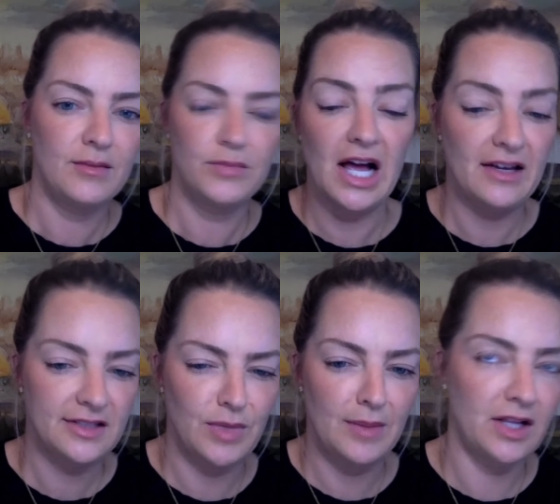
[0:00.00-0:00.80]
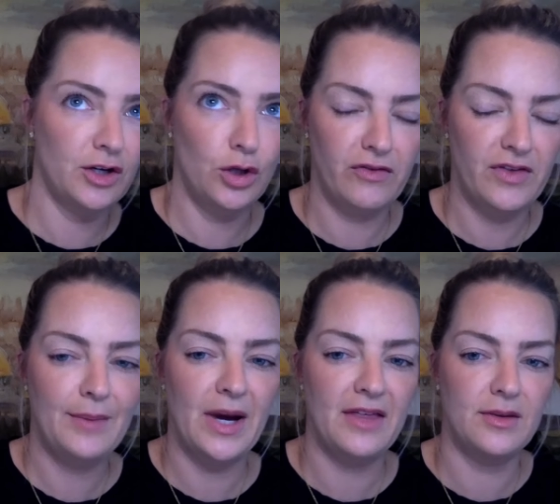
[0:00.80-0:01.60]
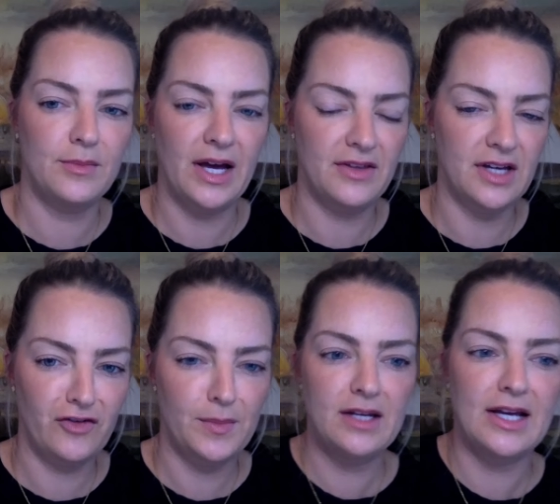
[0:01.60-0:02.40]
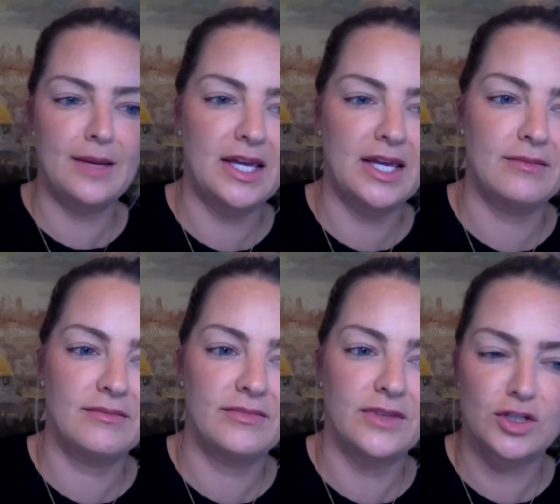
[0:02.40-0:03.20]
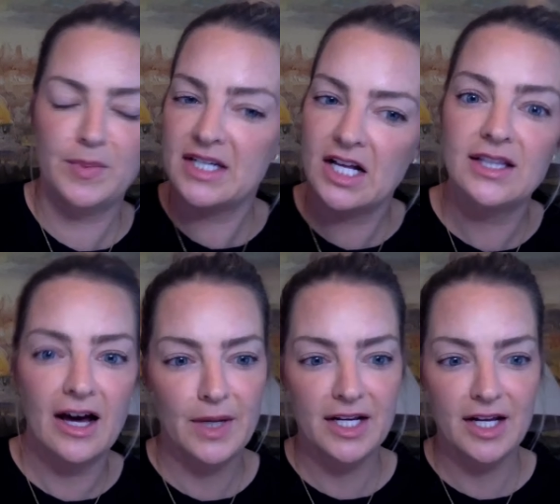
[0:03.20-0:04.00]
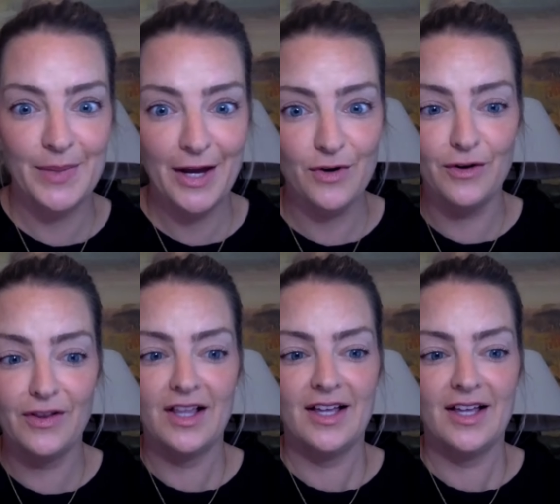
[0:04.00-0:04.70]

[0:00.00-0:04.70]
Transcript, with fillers: plus, maybe a little over that by the by the government. I mean, they're spending a lot of money on payroll.